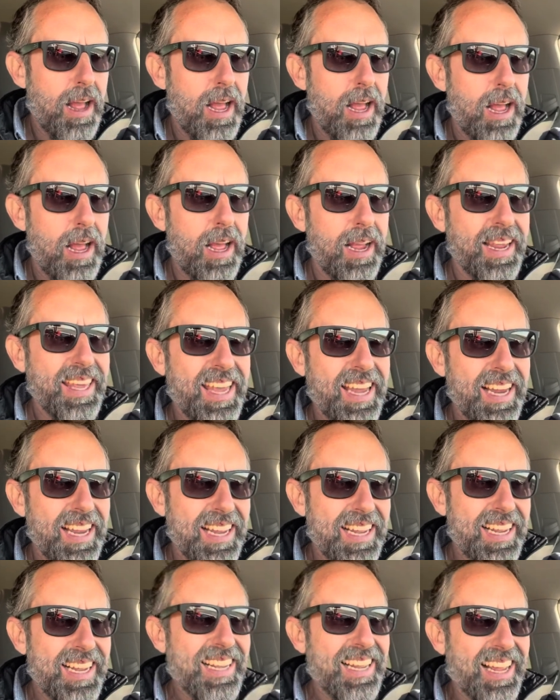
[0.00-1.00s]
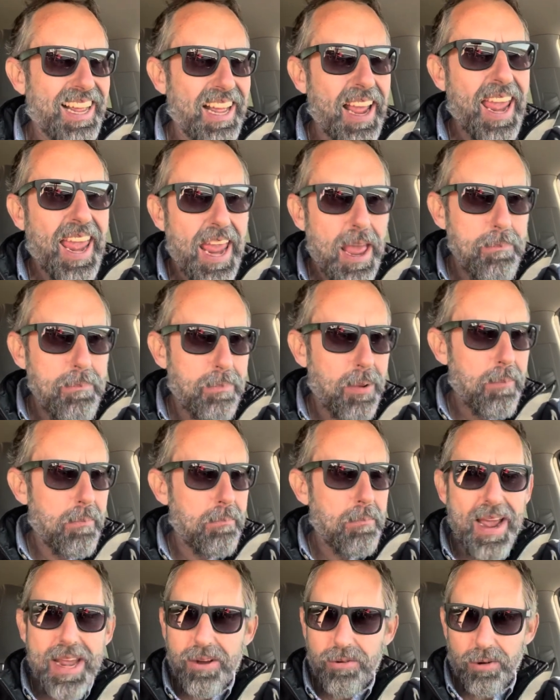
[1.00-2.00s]
uh, uh, hemp
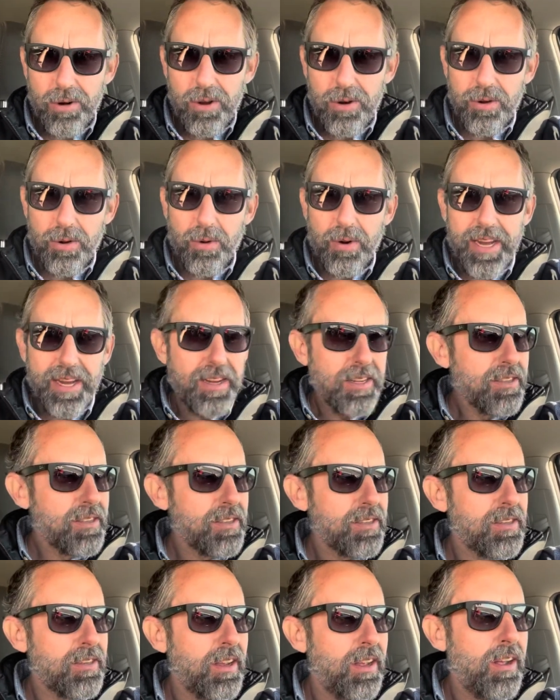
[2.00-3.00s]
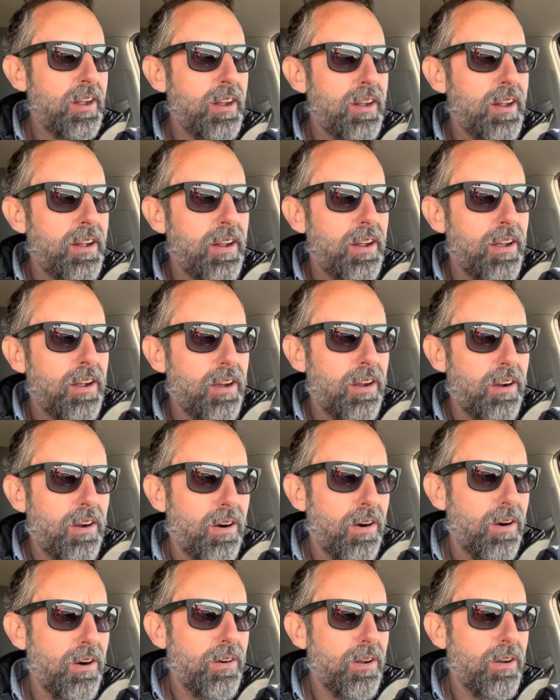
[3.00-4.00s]
microgreens
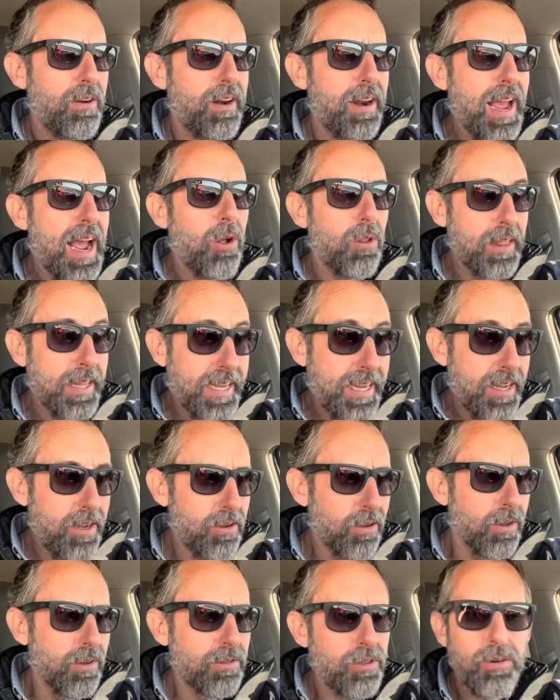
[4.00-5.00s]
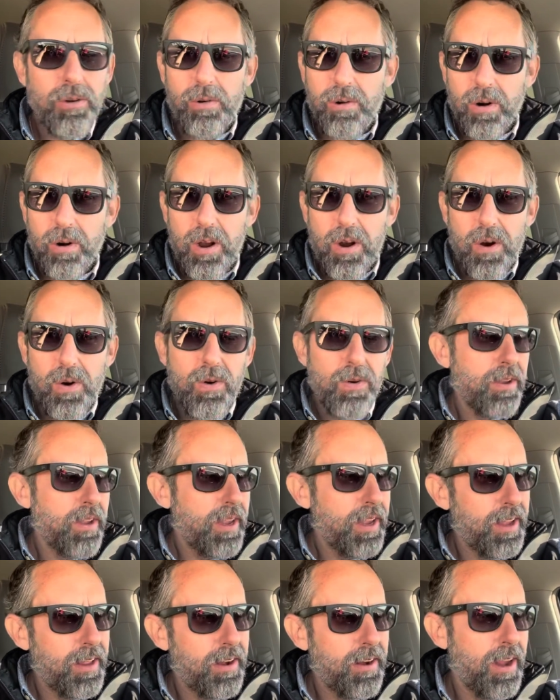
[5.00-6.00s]
are now legal to grow
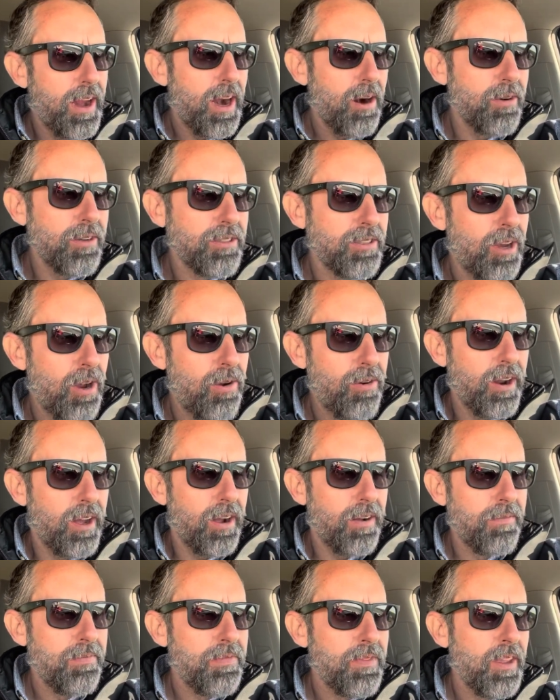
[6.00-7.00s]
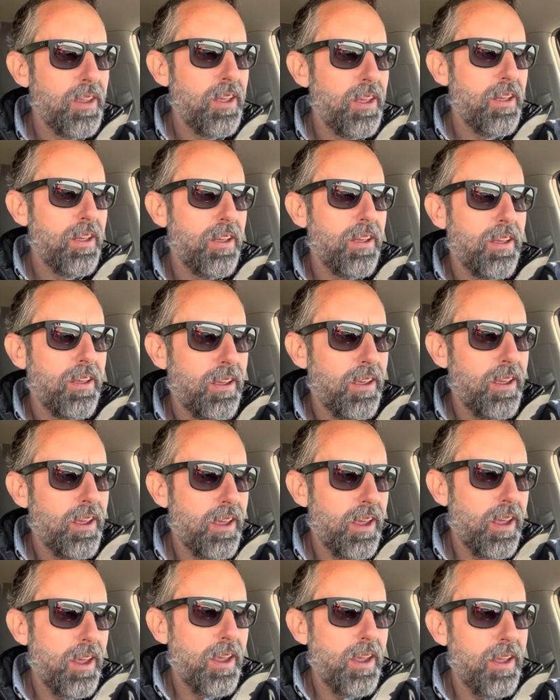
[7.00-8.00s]
in Arizona.
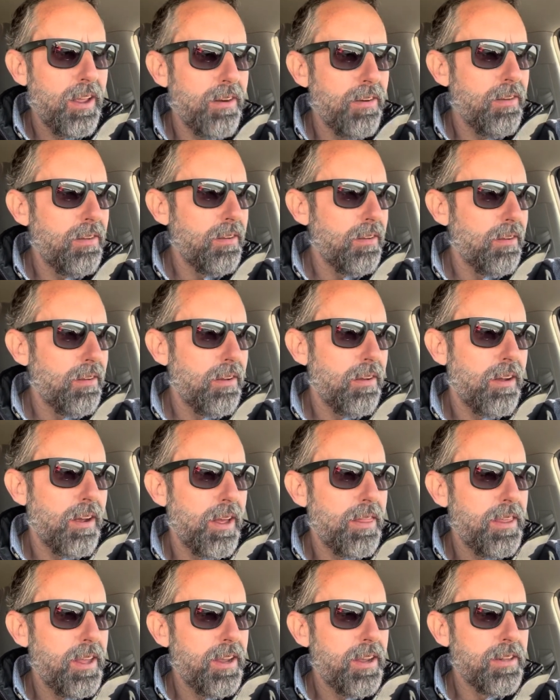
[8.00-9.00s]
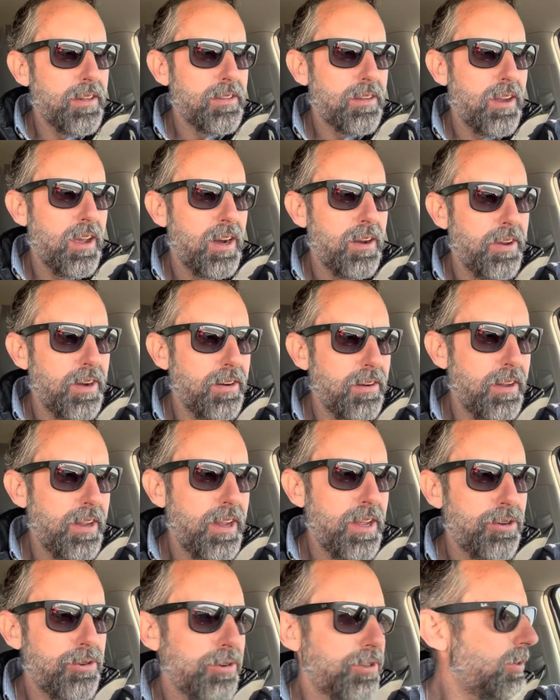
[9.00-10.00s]
And I think it's kind of an
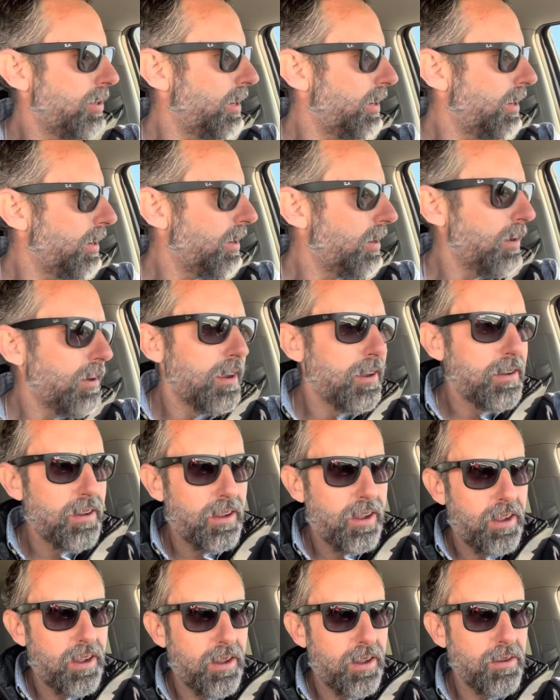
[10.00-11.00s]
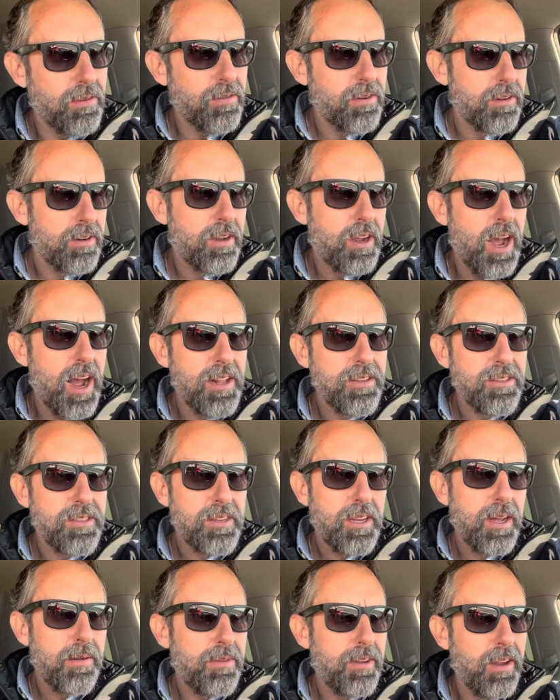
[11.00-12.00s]
interesting uh,
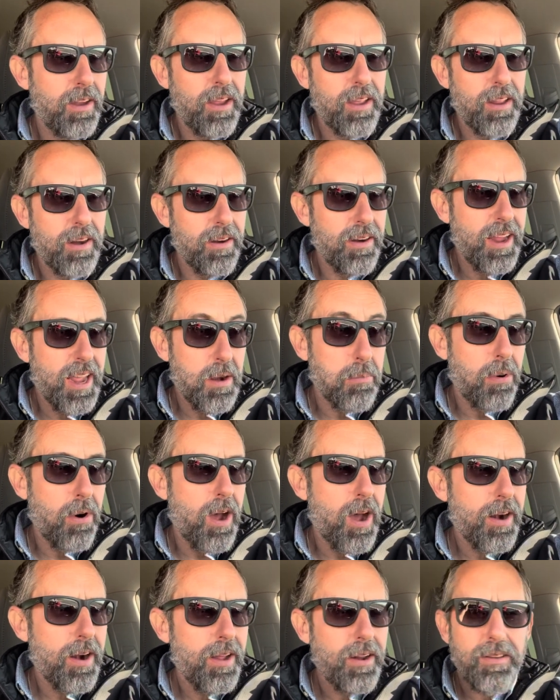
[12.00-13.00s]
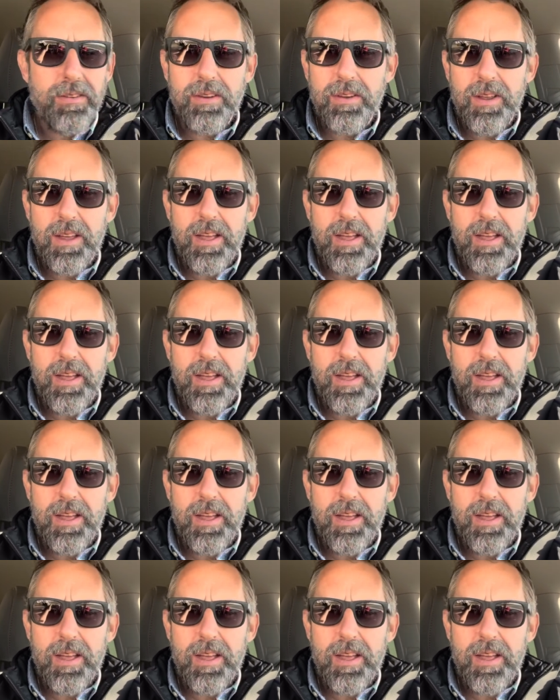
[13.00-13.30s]
concept and, and product